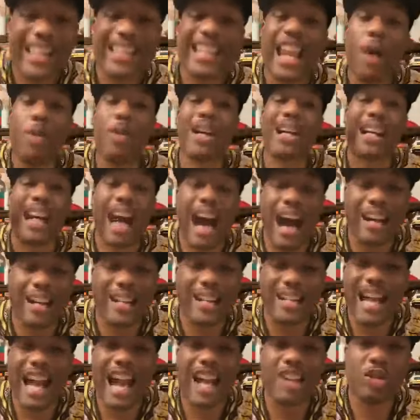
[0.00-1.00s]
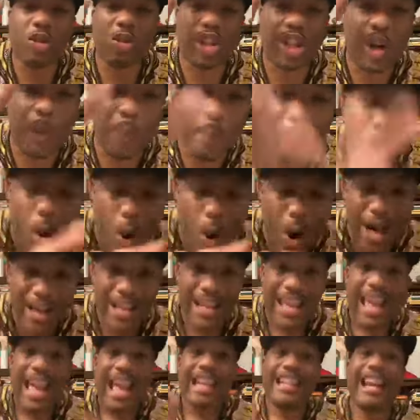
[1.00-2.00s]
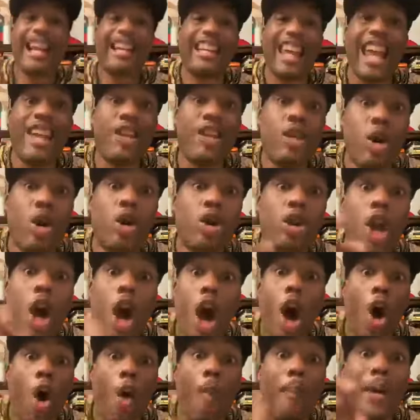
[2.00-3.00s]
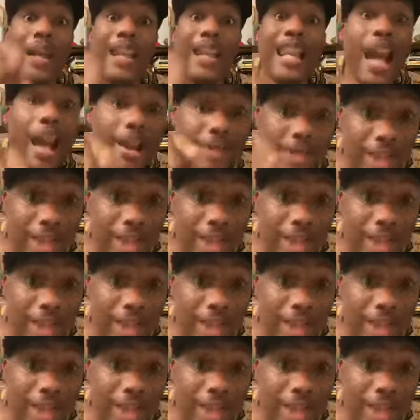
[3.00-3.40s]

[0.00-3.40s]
They will colonize you to the point that they use your own beliefs